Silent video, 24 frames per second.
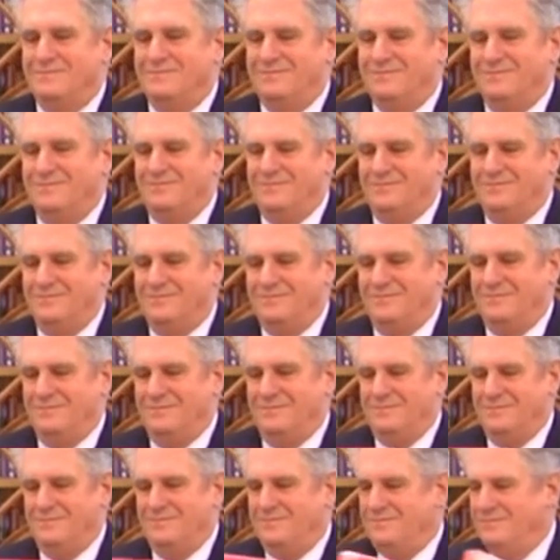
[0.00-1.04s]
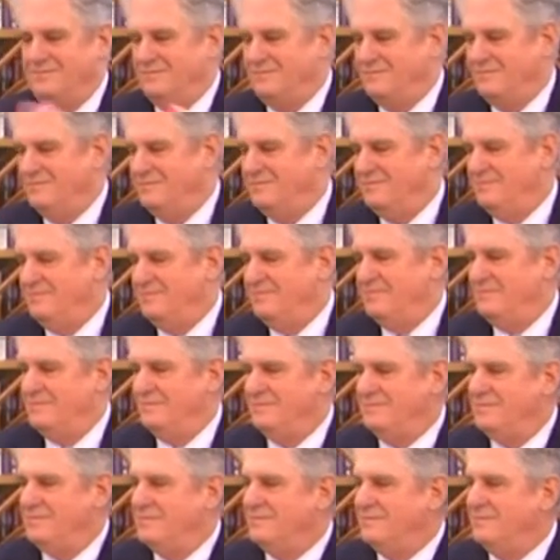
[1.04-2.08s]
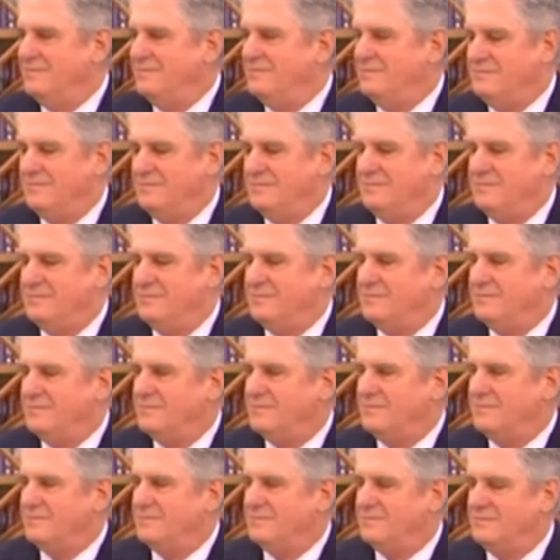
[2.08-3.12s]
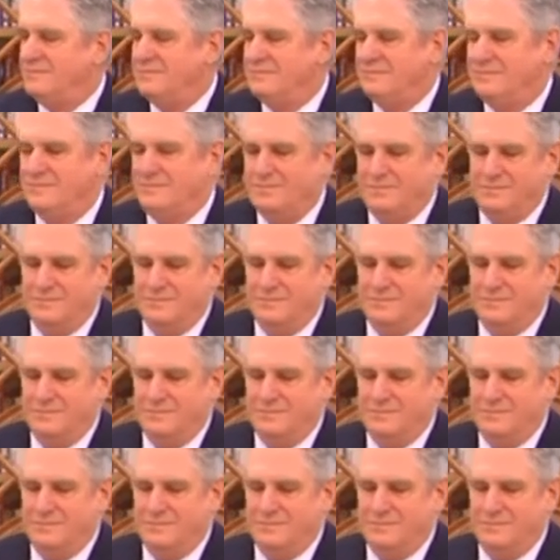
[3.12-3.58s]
(not speaking)